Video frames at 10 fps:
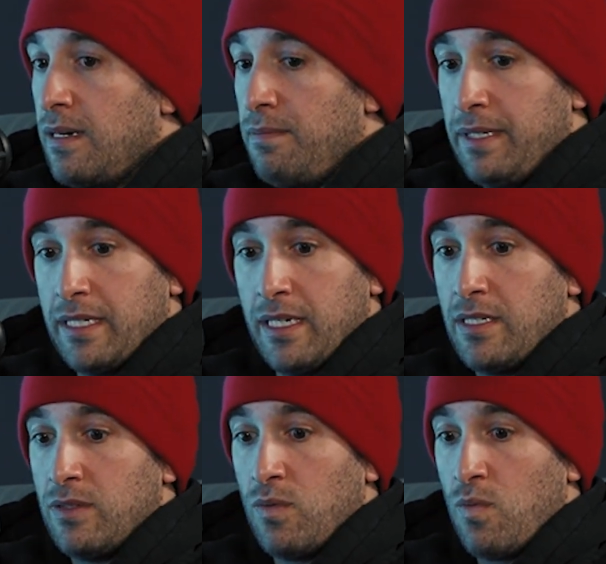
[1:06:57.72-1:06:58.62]

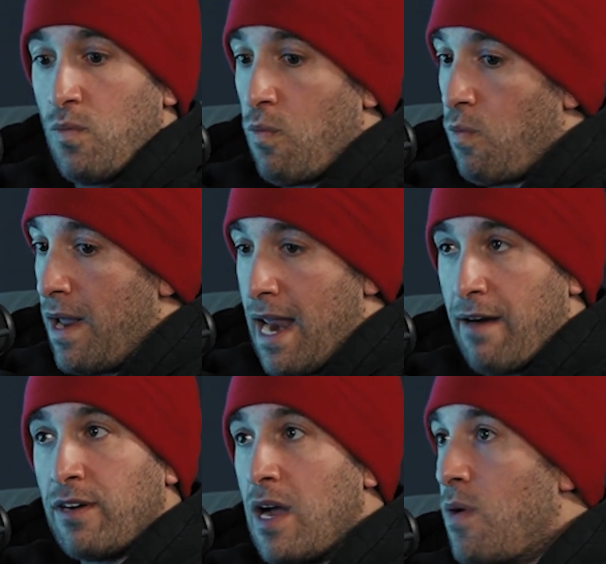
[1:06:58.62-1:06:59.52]
Because
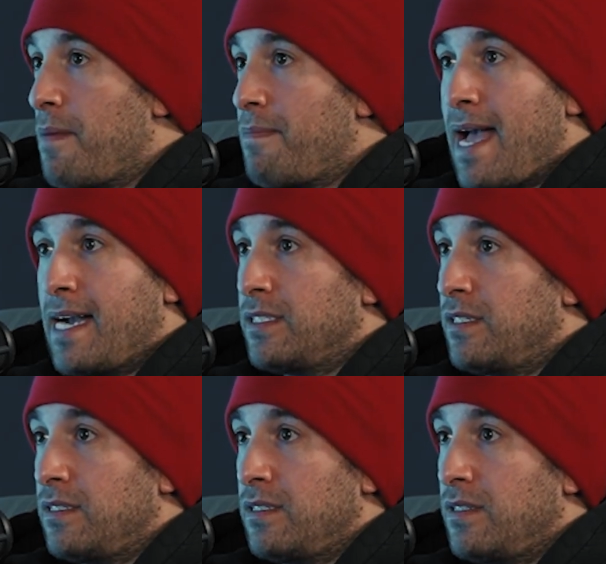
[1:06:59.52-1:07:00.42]
whenever I went back
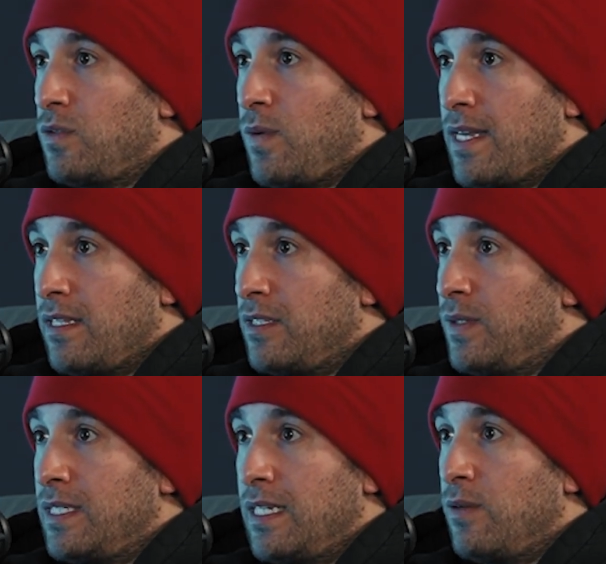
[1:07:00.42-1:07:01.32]
to the way that Louie
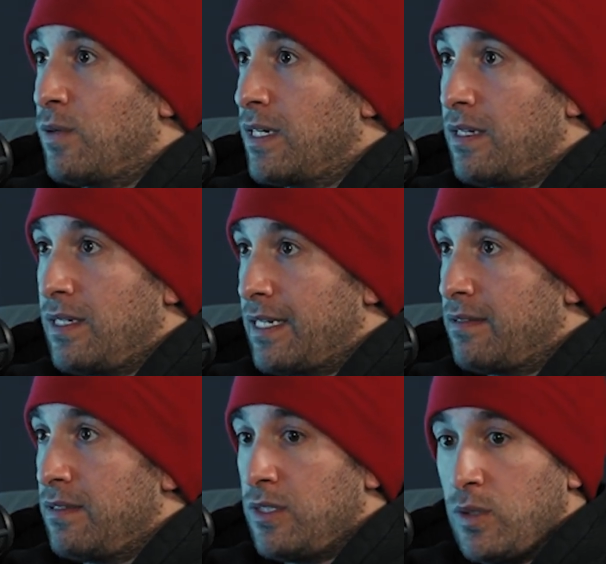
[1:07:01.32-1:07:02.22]
did it, where, like,
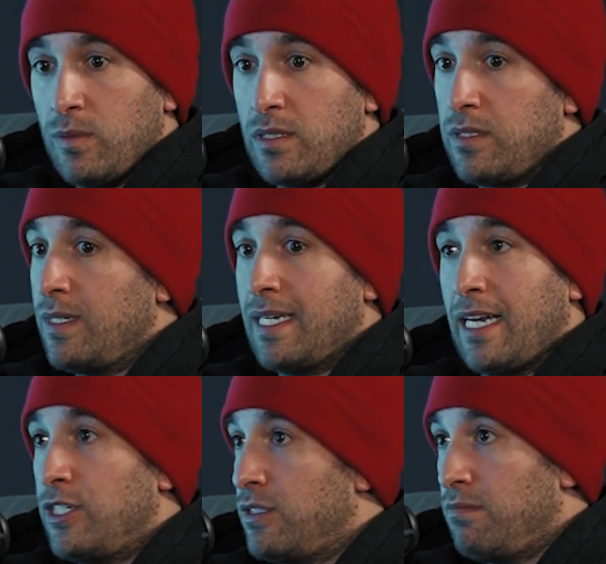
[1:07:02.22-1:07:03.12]
Louie was Louie, like,
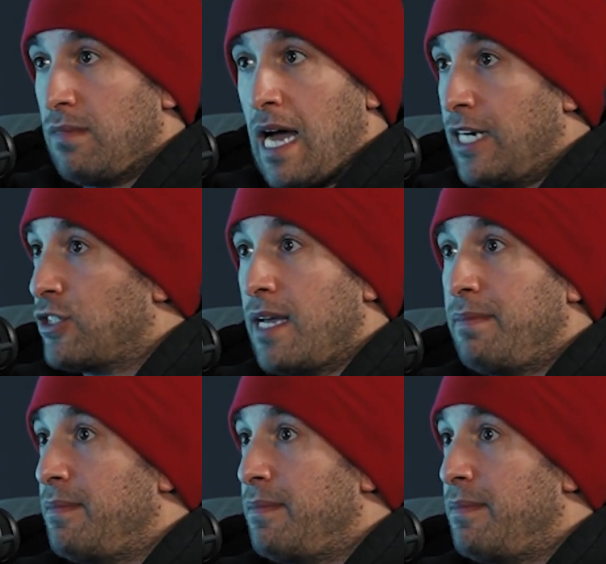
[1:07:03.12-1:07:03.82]
I try and be